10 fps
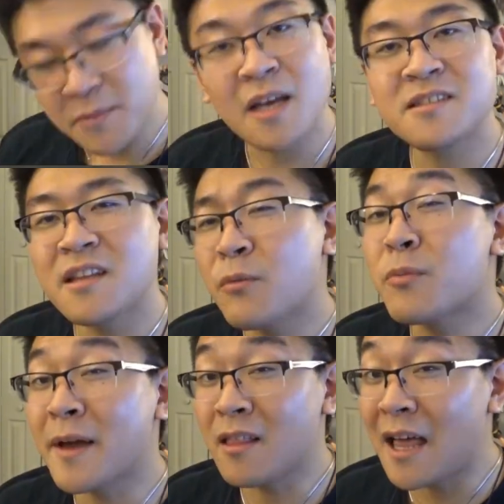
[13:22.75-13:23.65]
I'm testing them
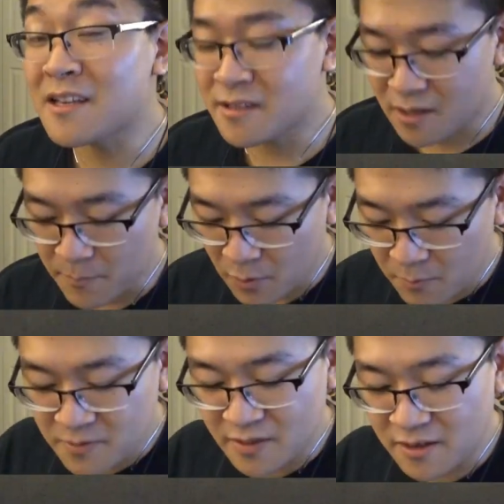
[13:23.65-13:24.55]
with my glasses on
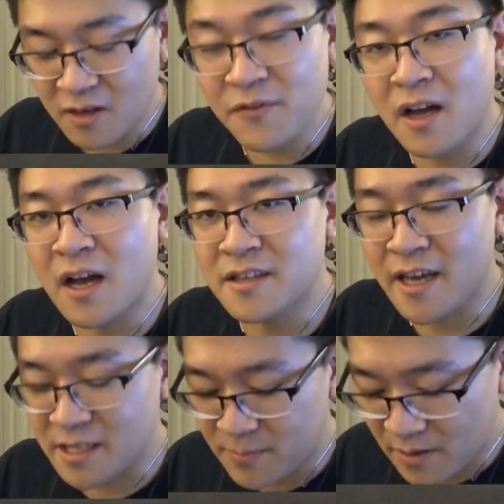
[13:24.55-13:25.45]
purposely. I do have
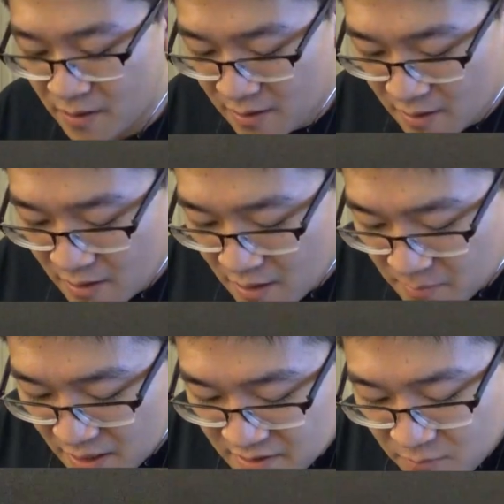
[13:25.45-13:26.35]
contacts, but
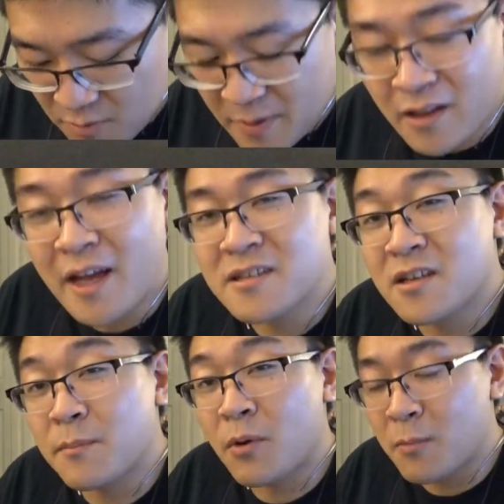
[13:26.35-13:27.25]
I'm testing them with my
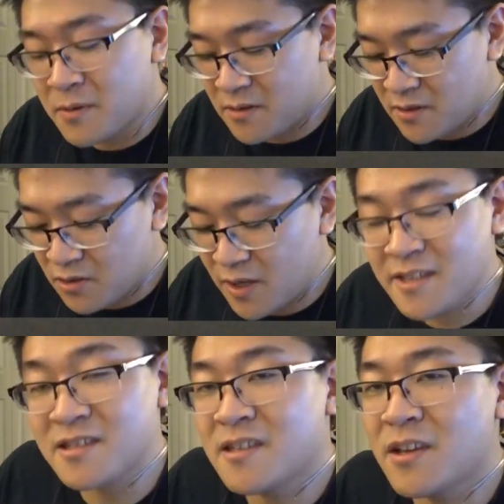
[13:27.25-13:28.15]
glasses on purposely so you
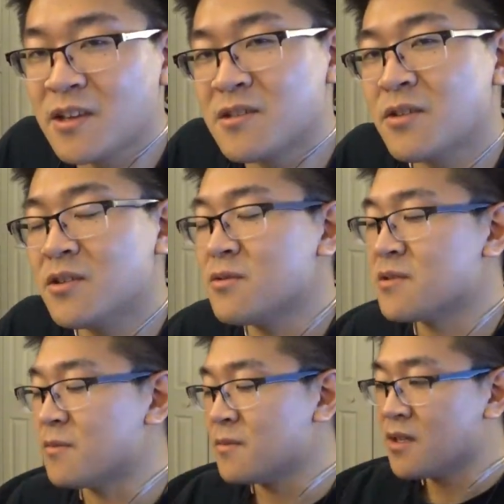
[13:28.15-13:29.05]
guys can see that you can still
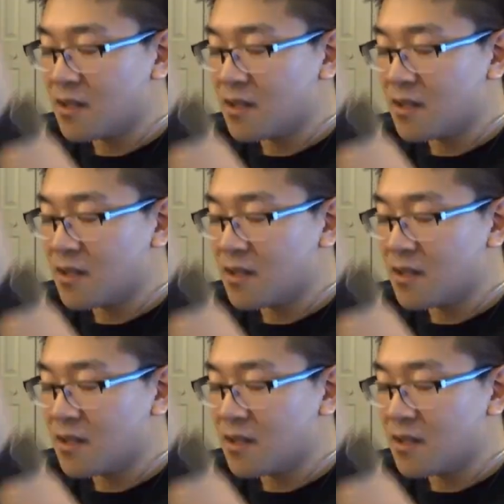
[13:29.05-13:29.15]
use them.